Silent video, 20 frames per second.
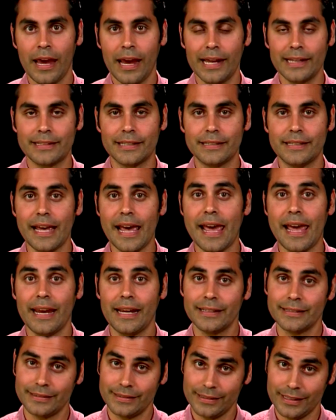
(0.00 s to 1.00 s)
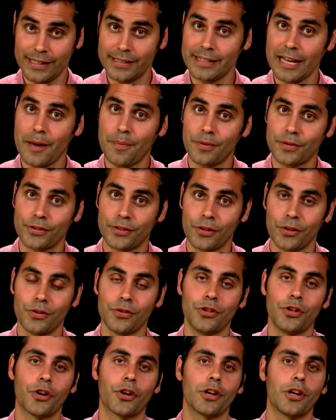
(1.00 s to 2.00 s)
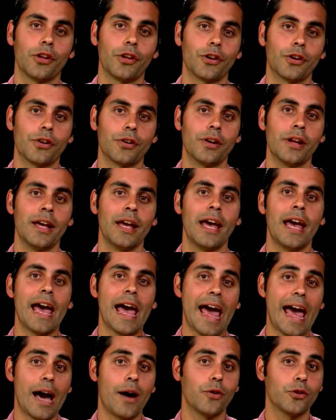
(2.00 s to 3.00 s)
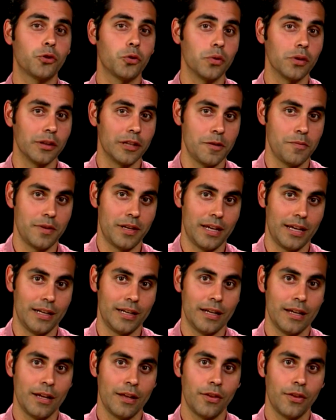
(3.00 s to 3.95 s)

And today, in this episode, you're going to learn how to eliminate